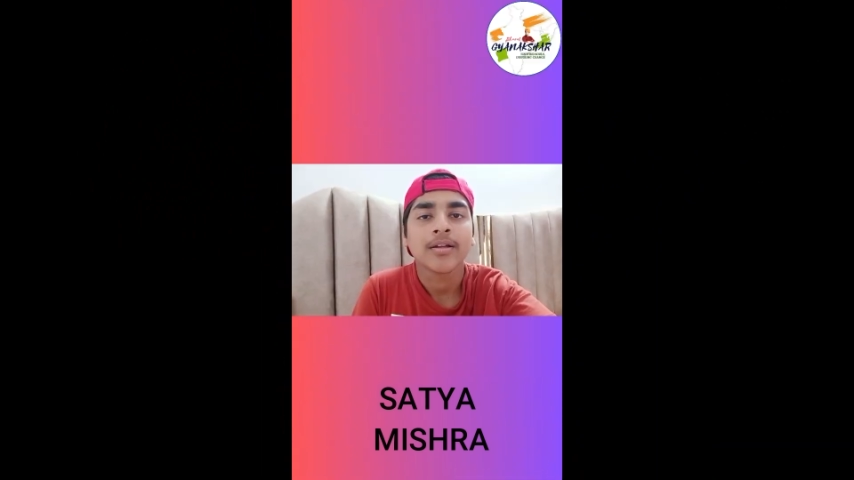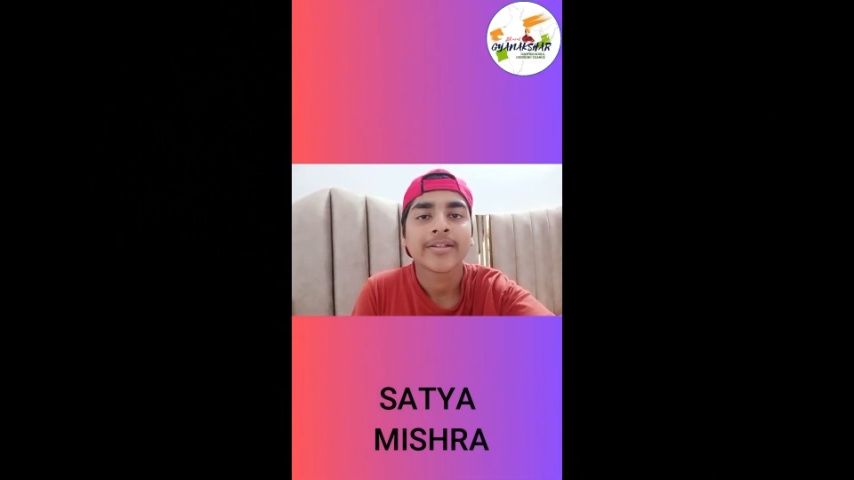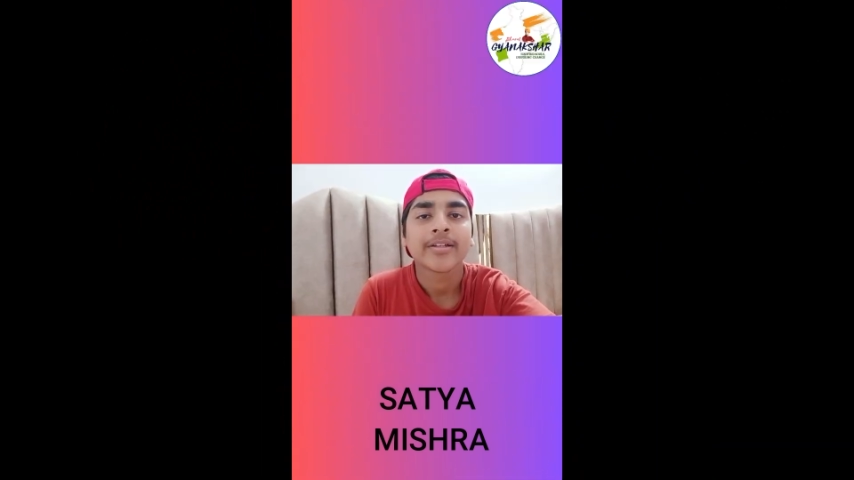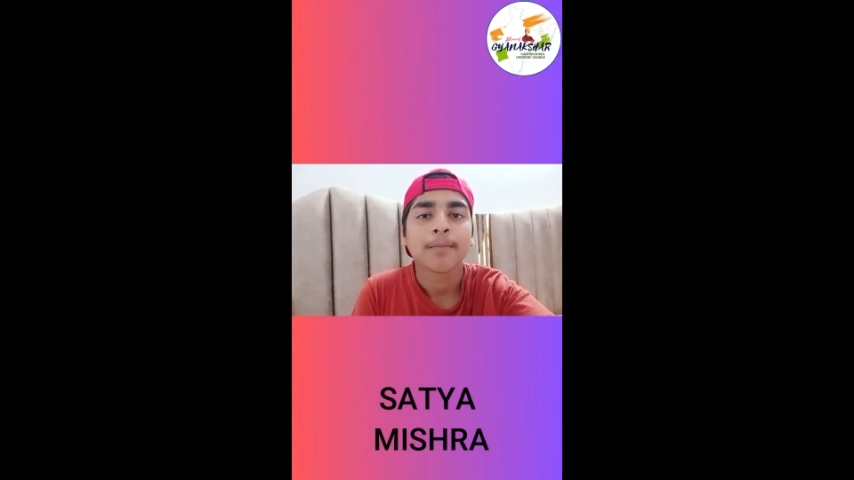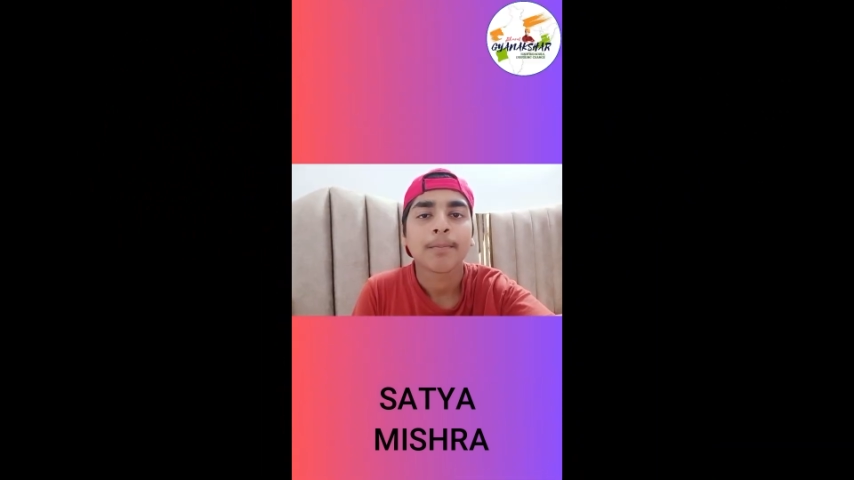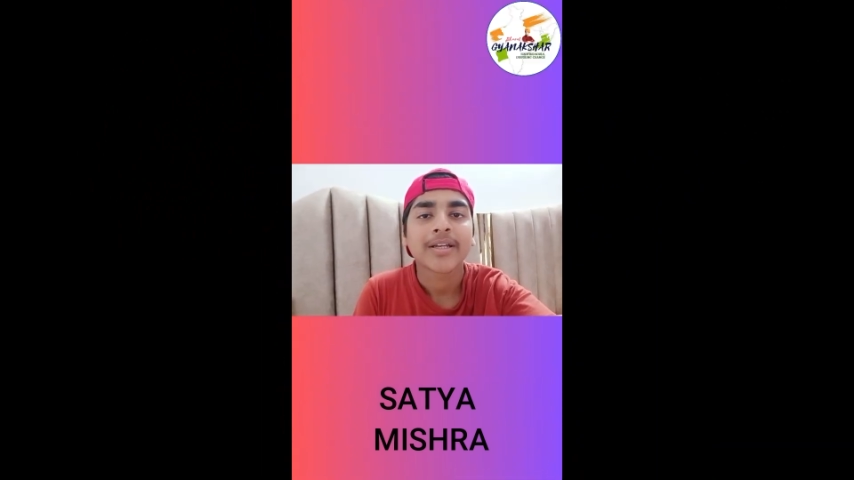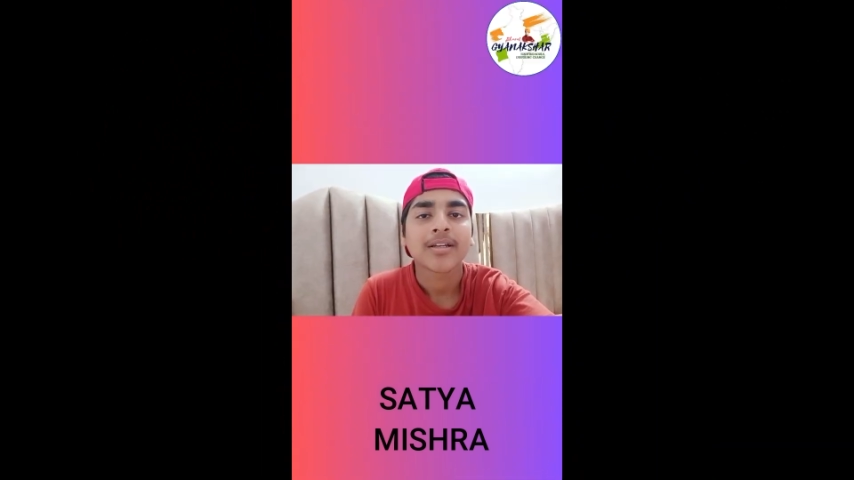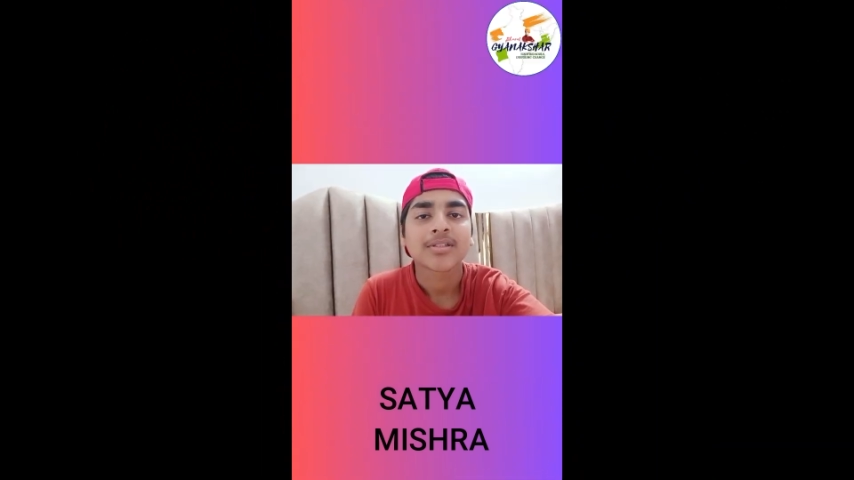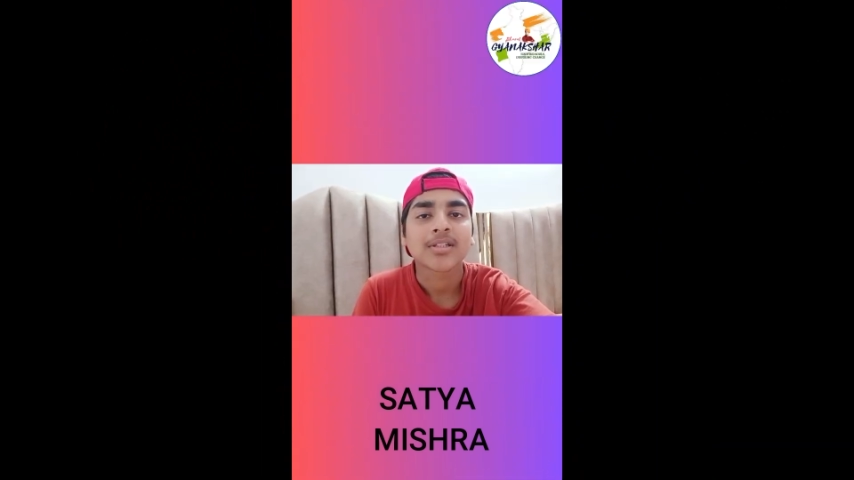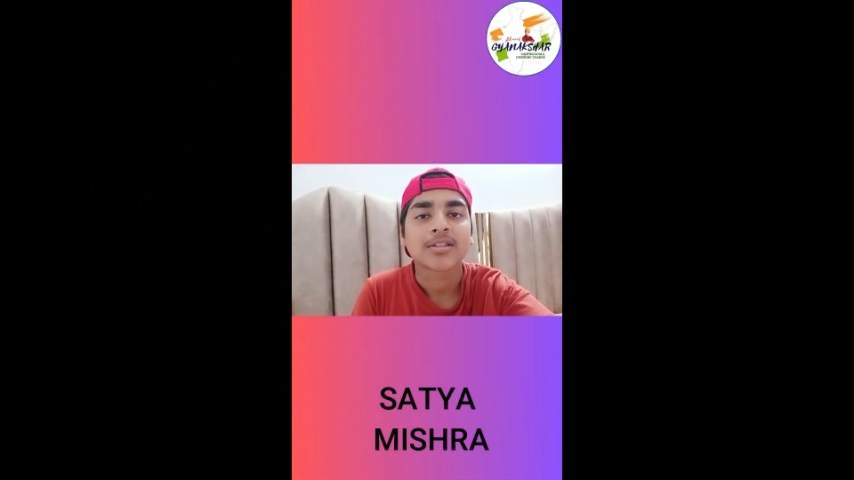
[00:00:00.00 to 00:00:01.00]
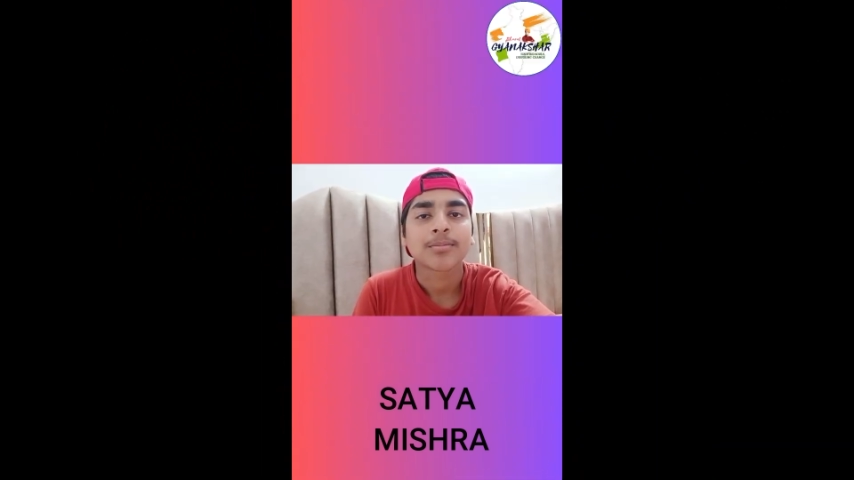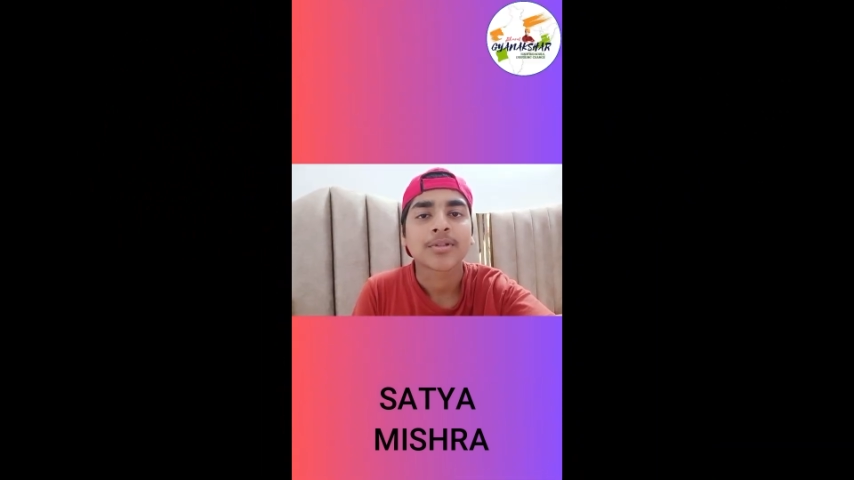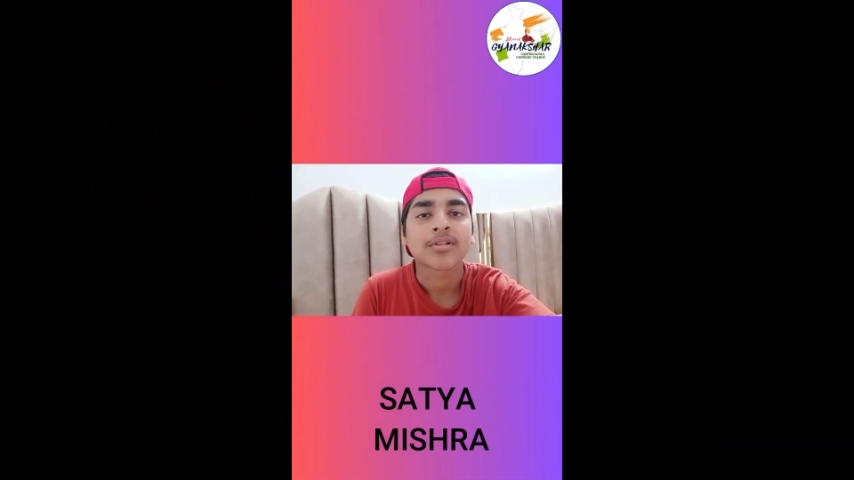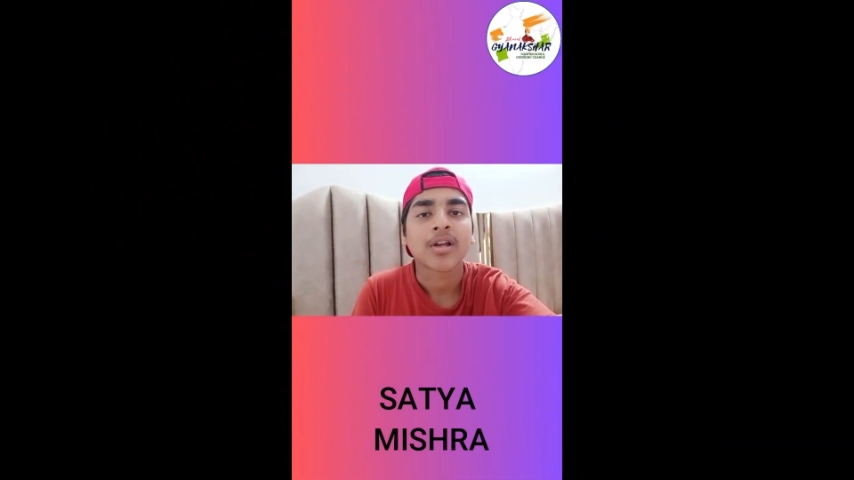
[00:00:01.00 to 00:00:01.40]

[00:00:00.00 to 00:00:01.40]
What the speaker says: My name is Satya Mishra.